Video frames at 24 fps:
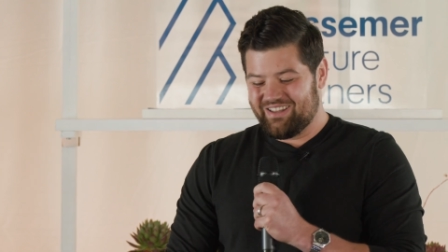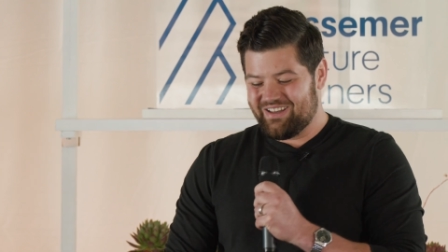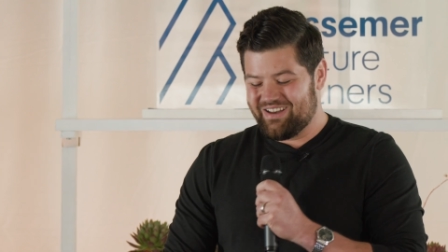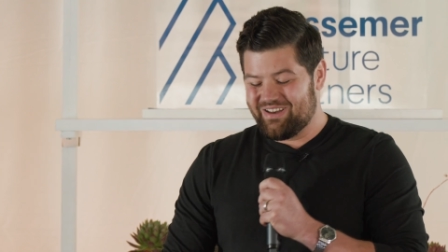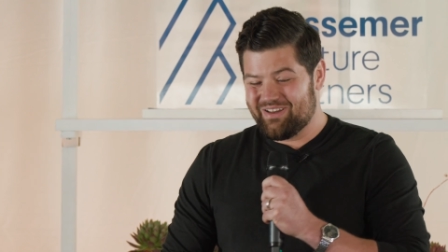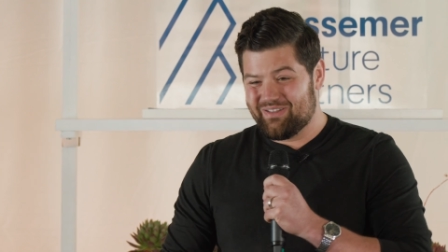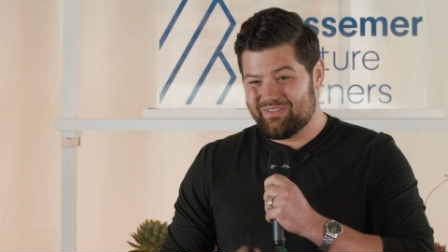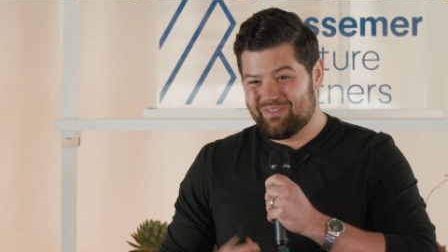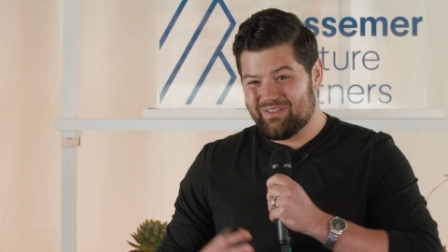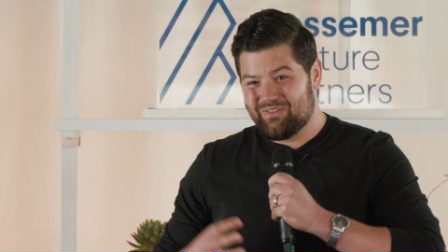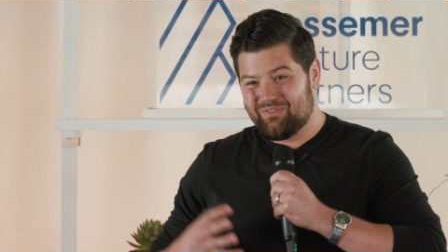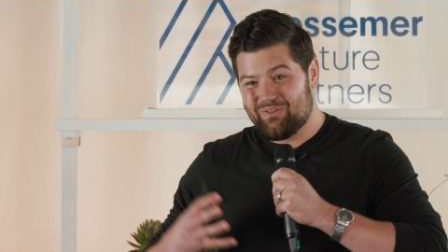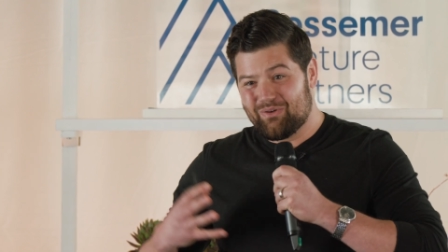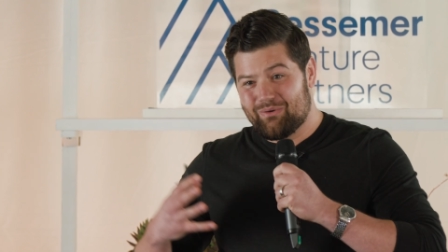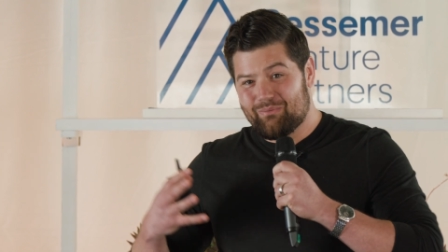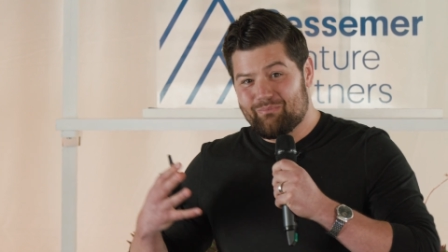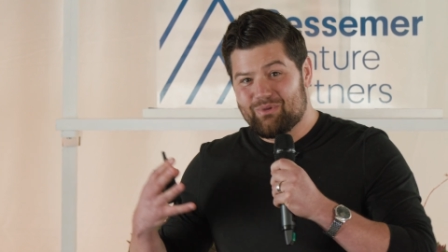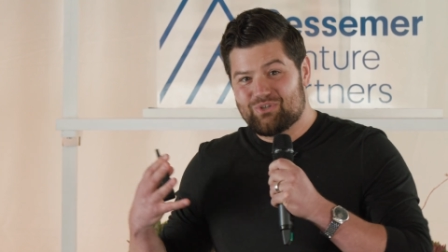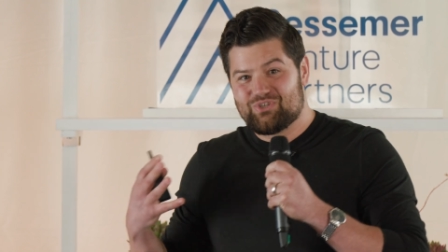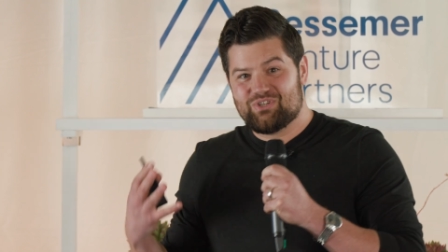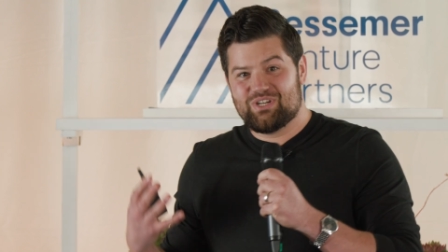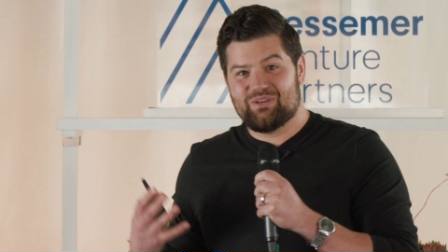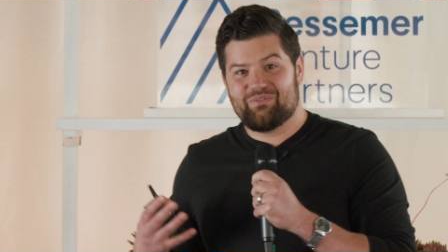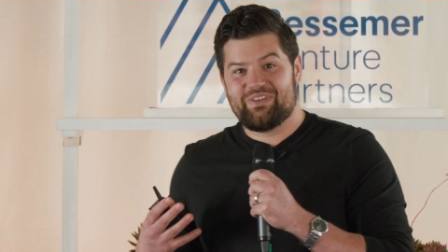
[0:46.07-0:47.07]
the
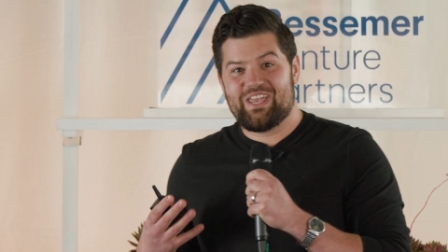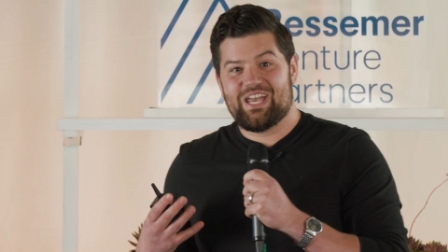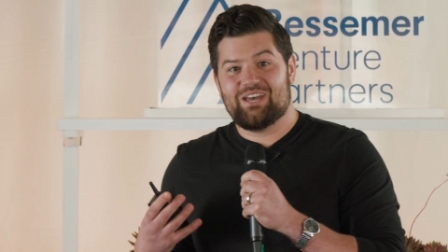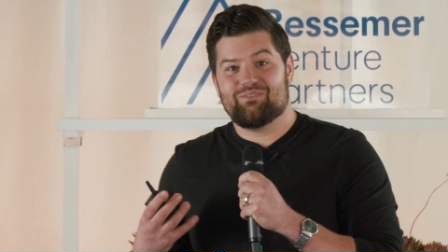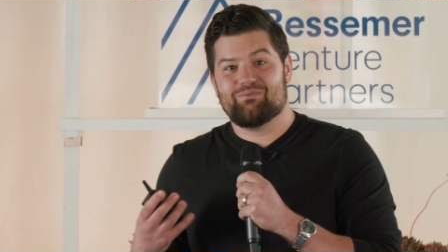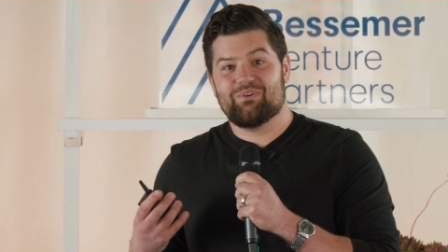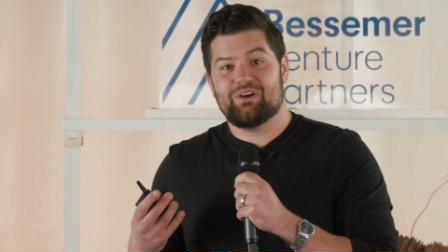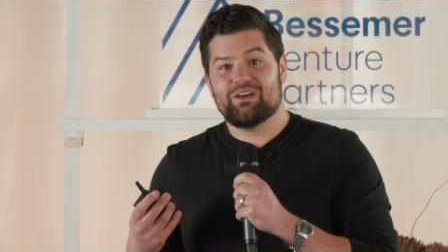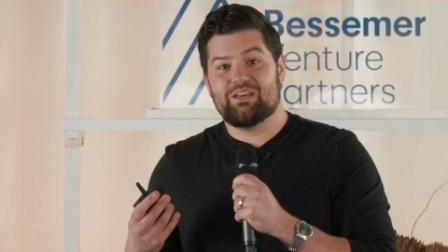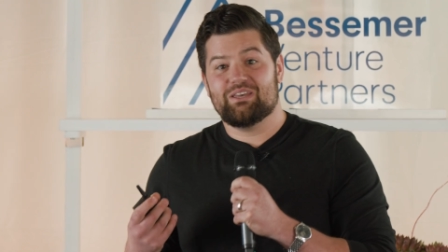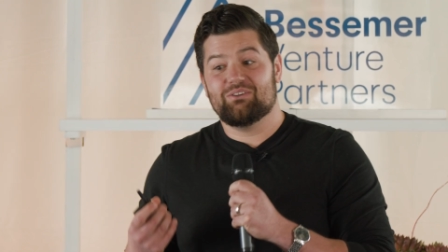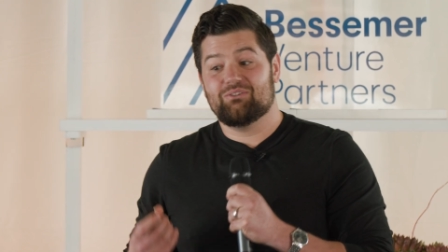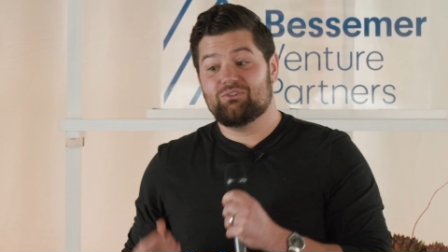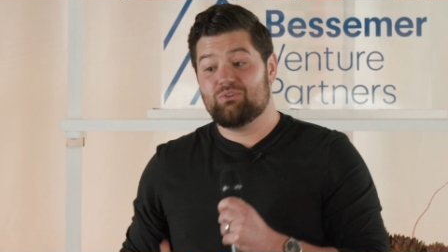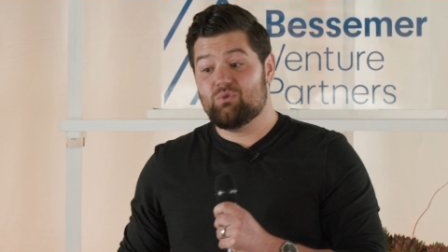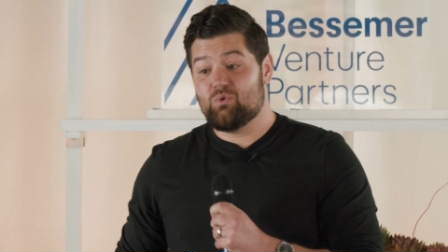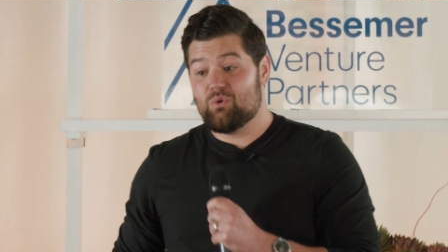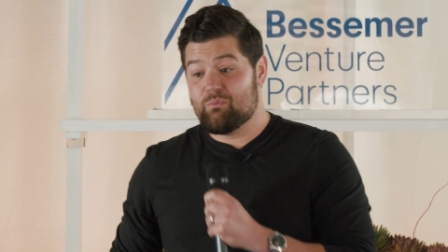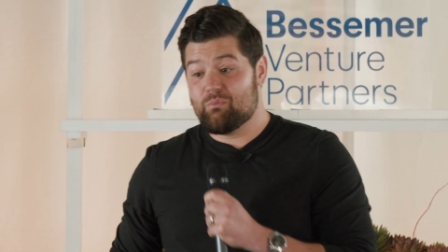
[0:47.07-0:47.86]
mission of Canva is to